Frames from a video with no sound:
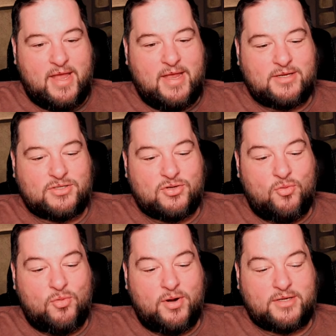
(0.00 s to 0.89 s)
And
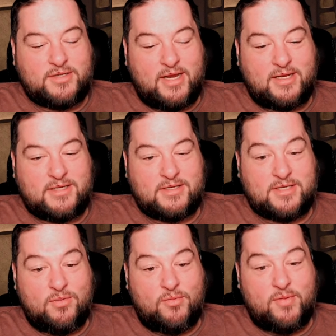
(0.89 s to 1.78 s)
so we're excited to
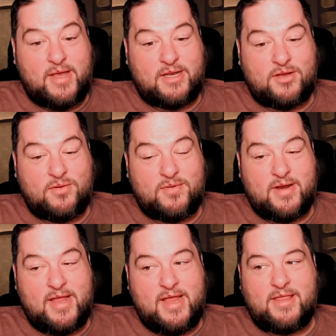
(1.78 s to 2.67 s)
see what we can do
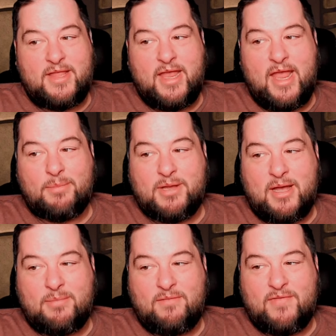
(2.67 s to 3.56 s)
in the
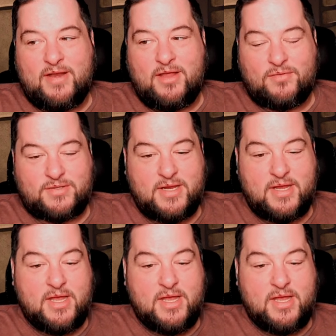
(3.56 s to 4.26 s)
upcoming videos.